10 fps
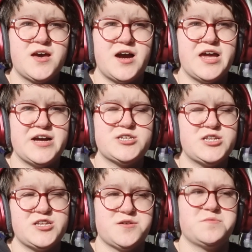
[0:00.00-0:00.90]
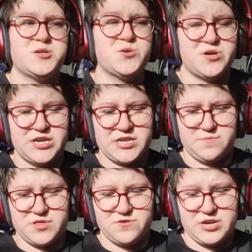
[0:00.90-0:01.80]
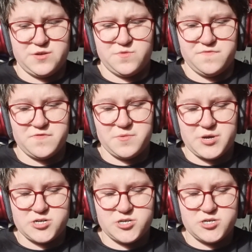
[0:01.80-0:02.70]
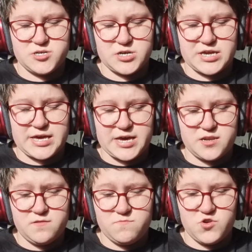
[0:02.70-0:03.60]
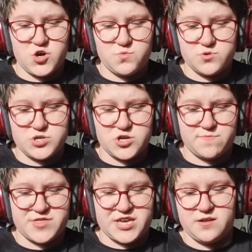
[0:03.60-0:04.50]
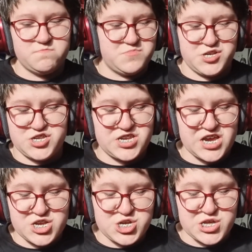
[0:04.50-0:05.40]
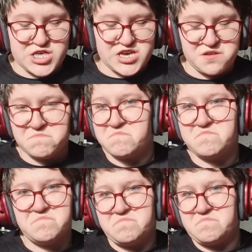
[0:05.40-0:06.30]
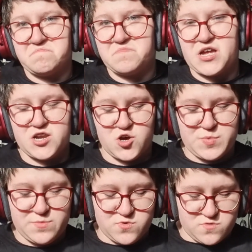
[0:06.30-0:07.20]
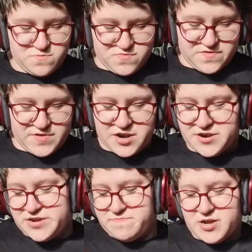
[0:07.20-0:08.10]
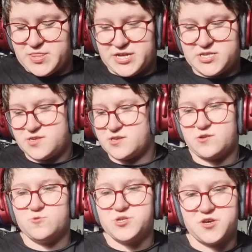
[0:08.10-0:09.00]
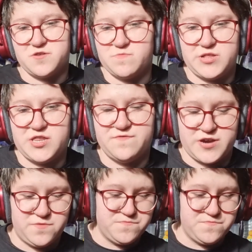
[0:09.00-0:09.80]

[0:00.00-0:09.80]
I actually don't enjoy knitting with acrylic wool very much. Again, not a wool snob thing, just a texture thing. A lot of people prefer it, and that's also completely fine.